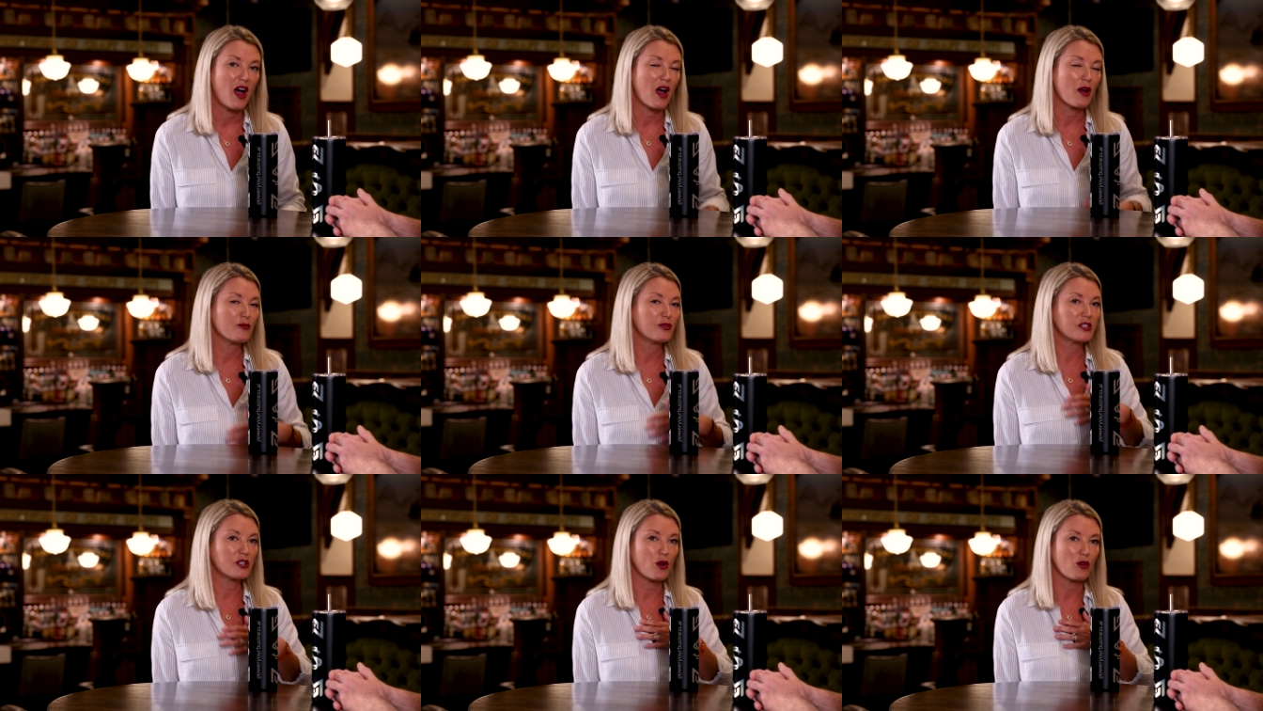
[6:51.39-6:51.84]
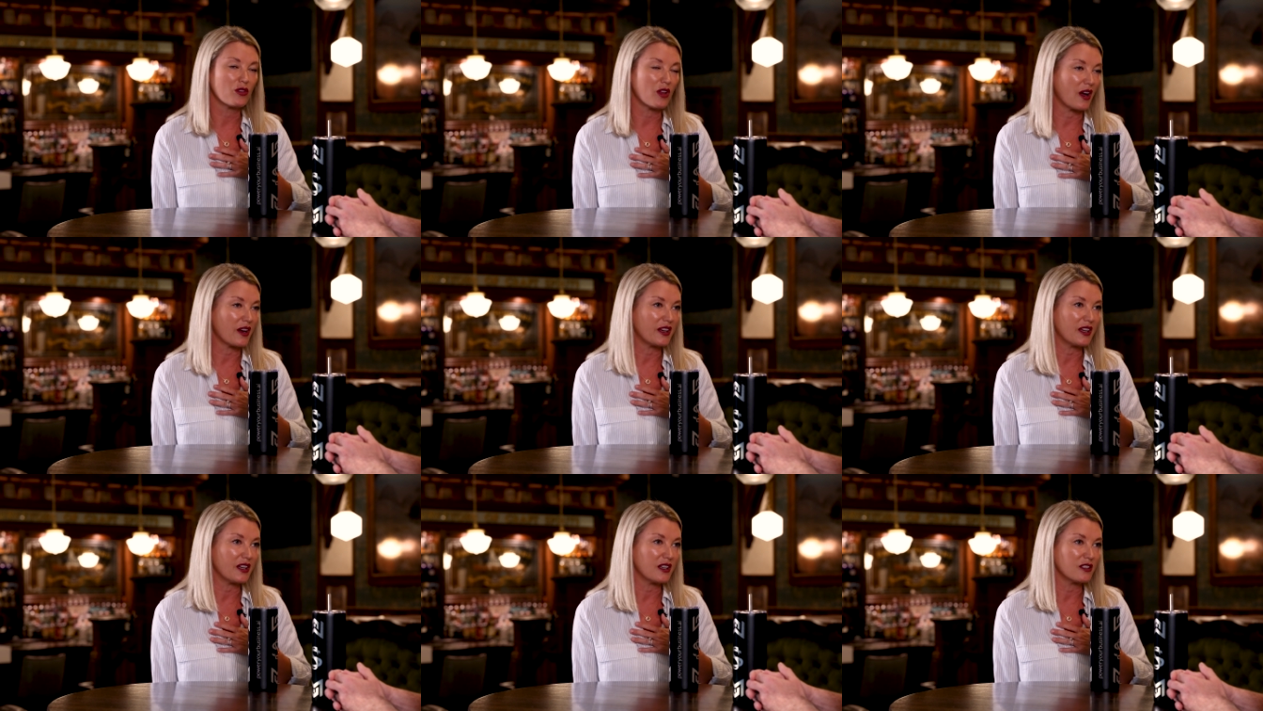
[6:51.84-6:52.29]
I'm so
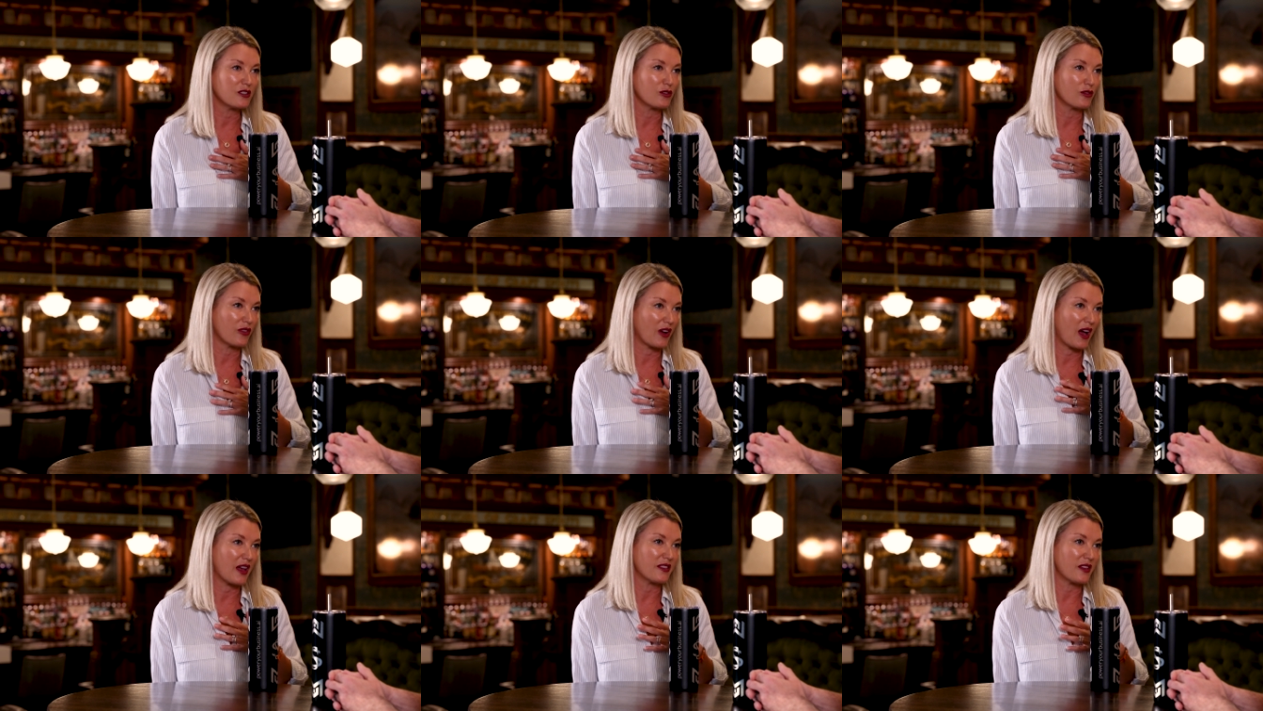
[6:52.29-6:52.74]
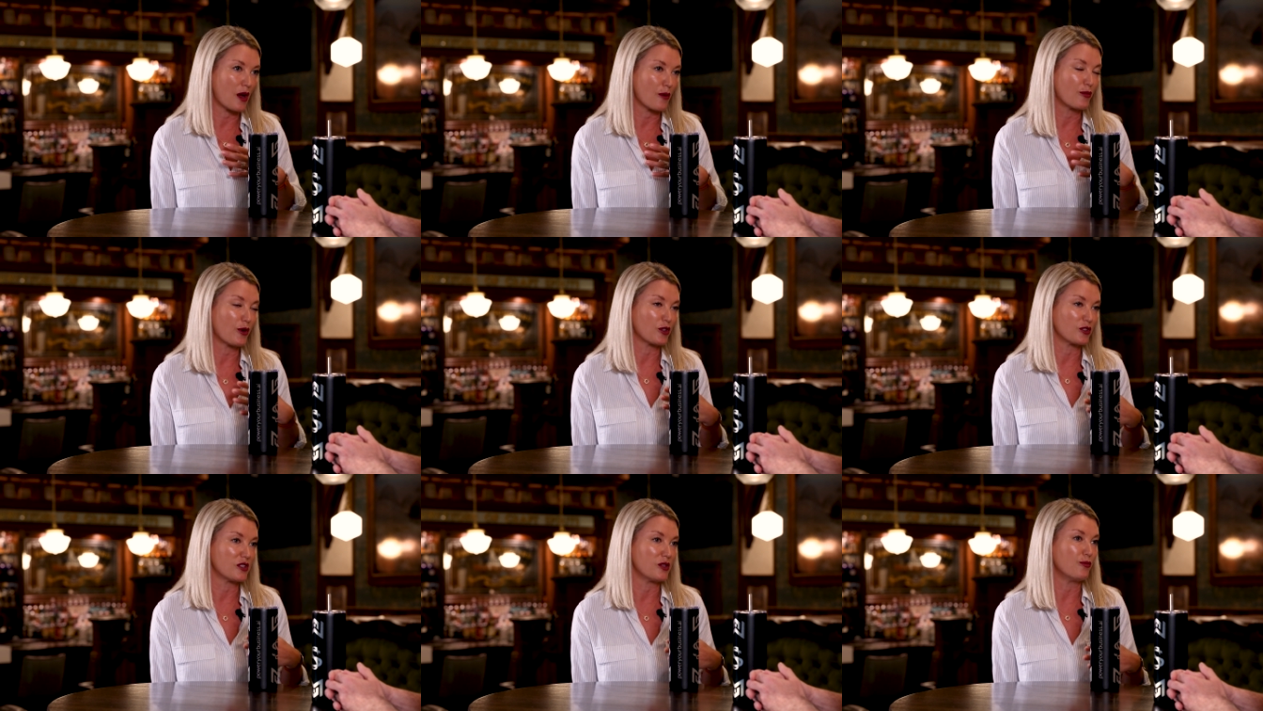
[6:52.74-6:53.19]
lucky to have had
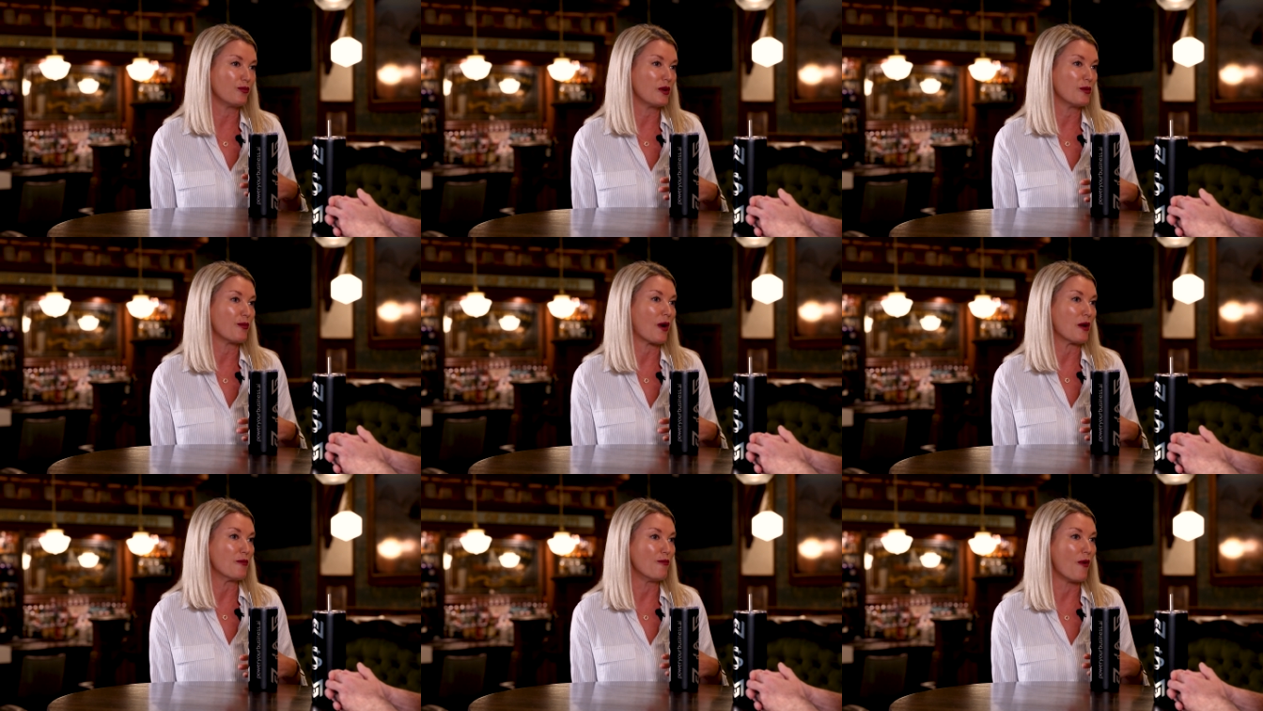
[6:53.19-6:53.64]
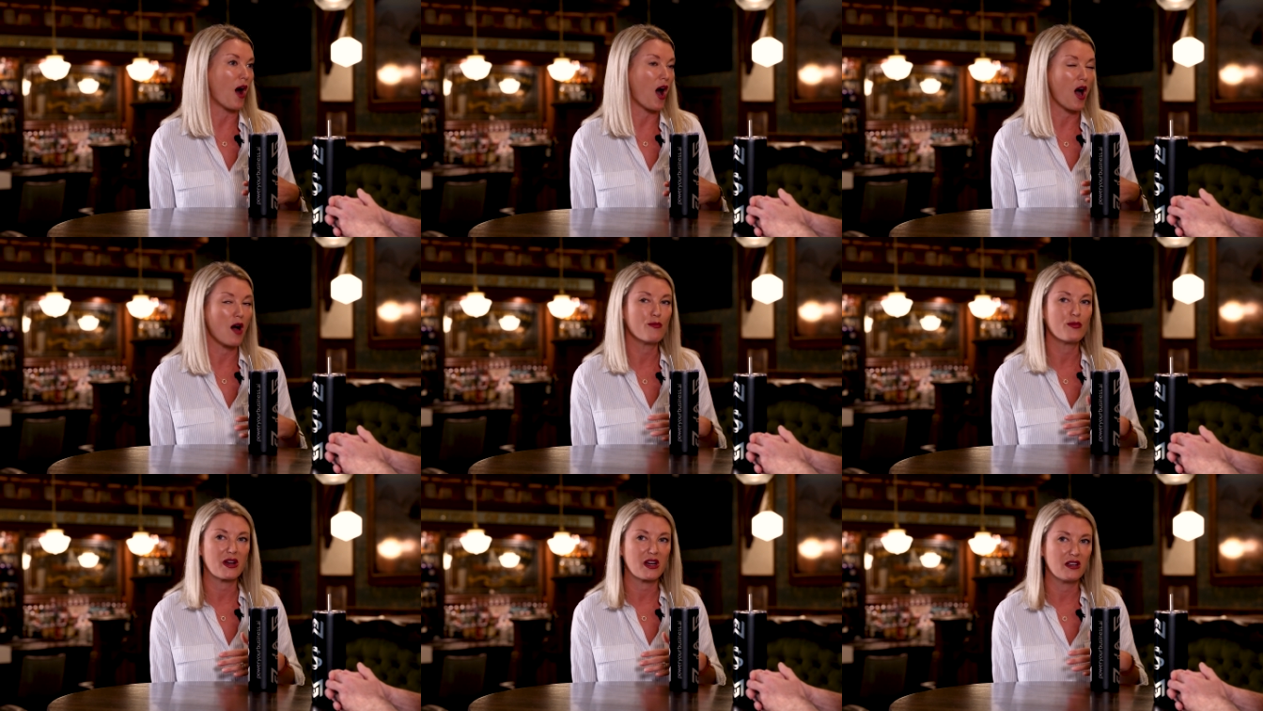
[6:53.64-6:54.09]
that person be my
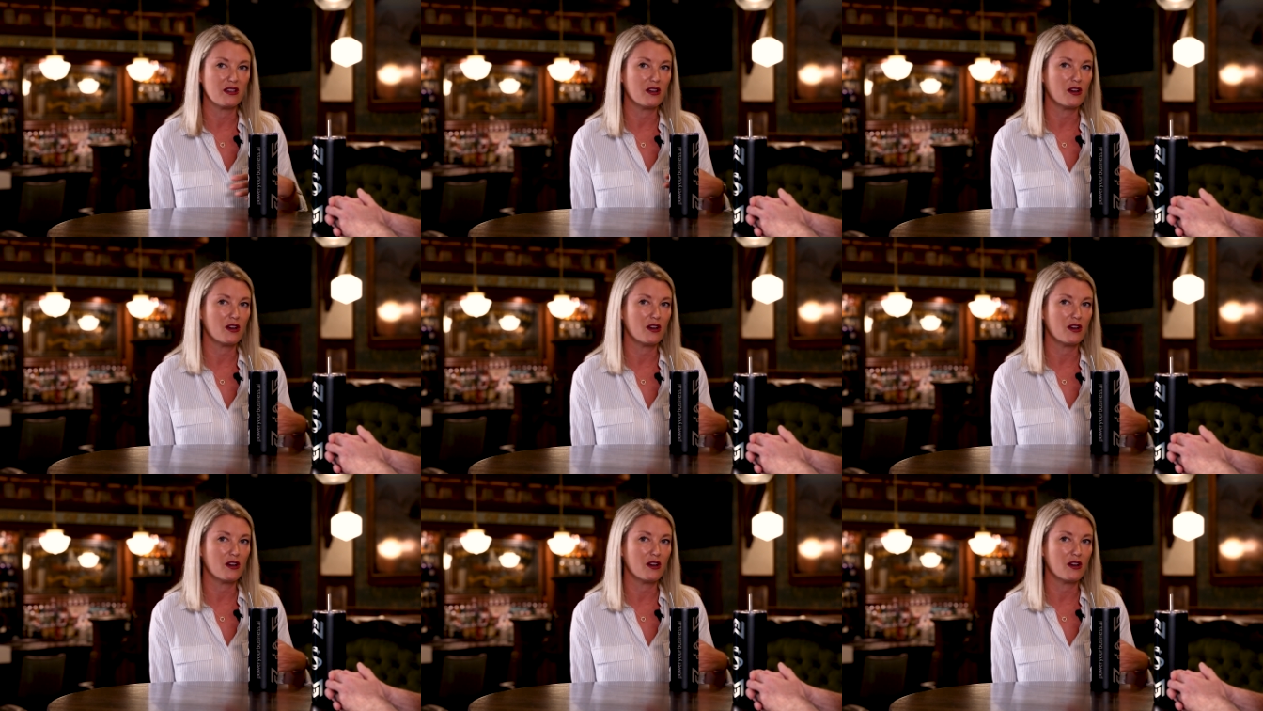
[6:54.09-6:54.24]
mom, but I